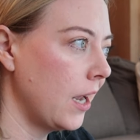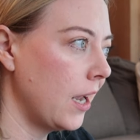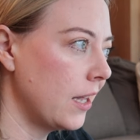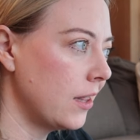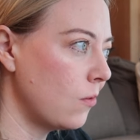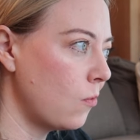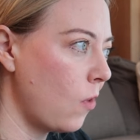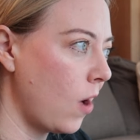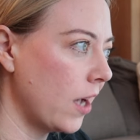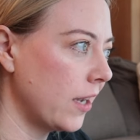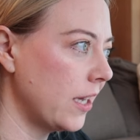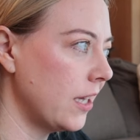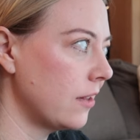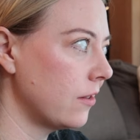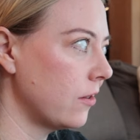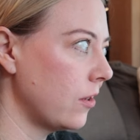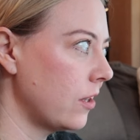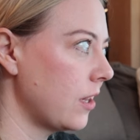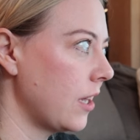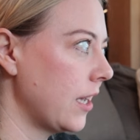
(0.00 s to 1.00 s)
and the walking
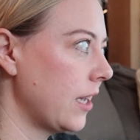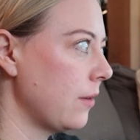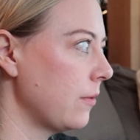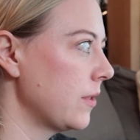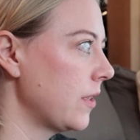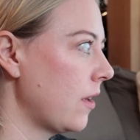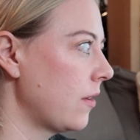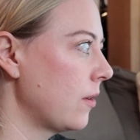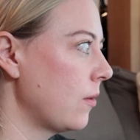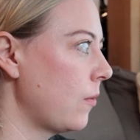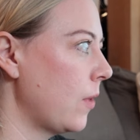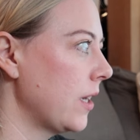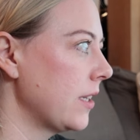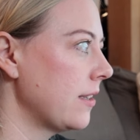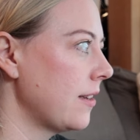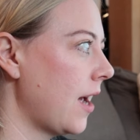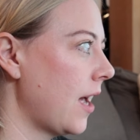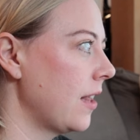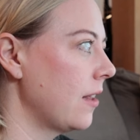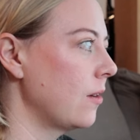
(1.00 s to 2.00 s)
looked like it was on the
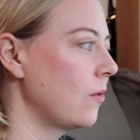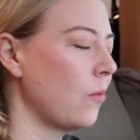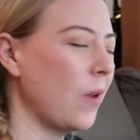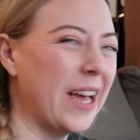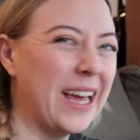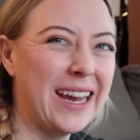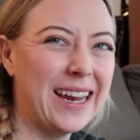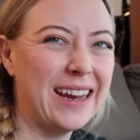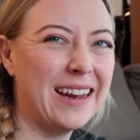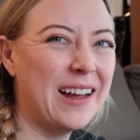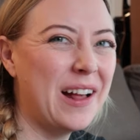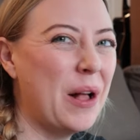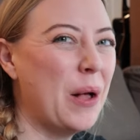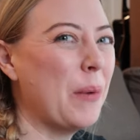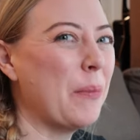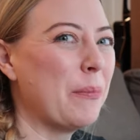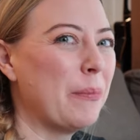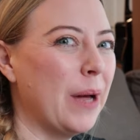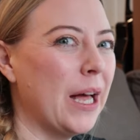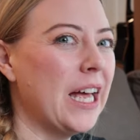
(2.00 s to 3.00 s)
West Highland Way,
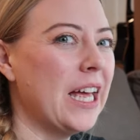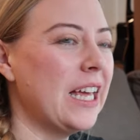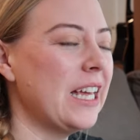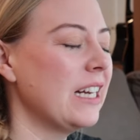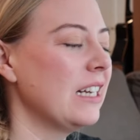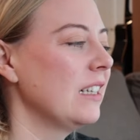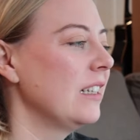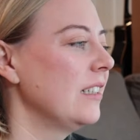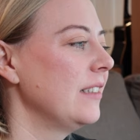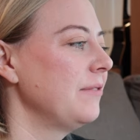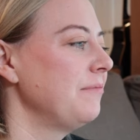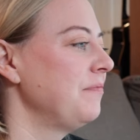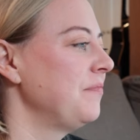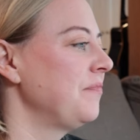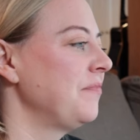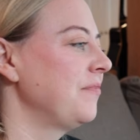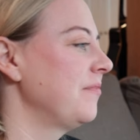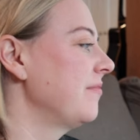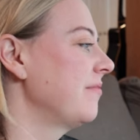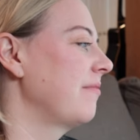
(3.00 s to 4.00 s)
but
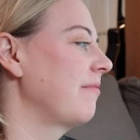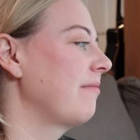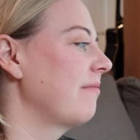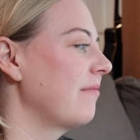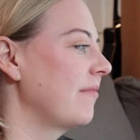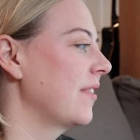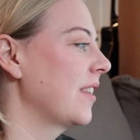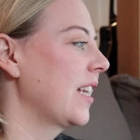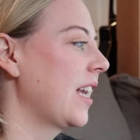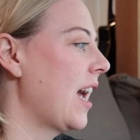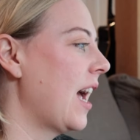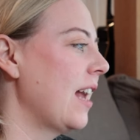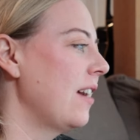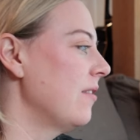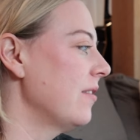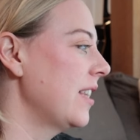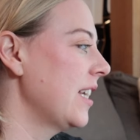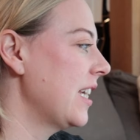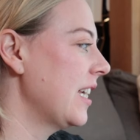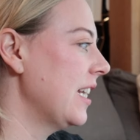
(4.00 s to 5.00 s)
I
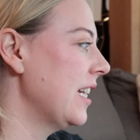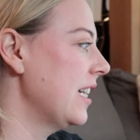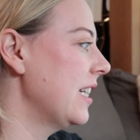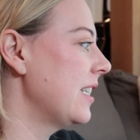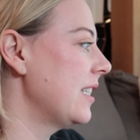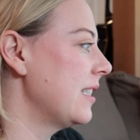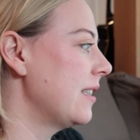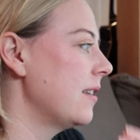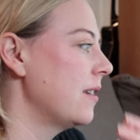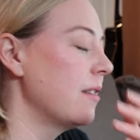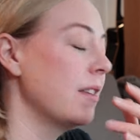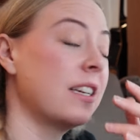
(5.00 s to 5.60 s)
don't think it is.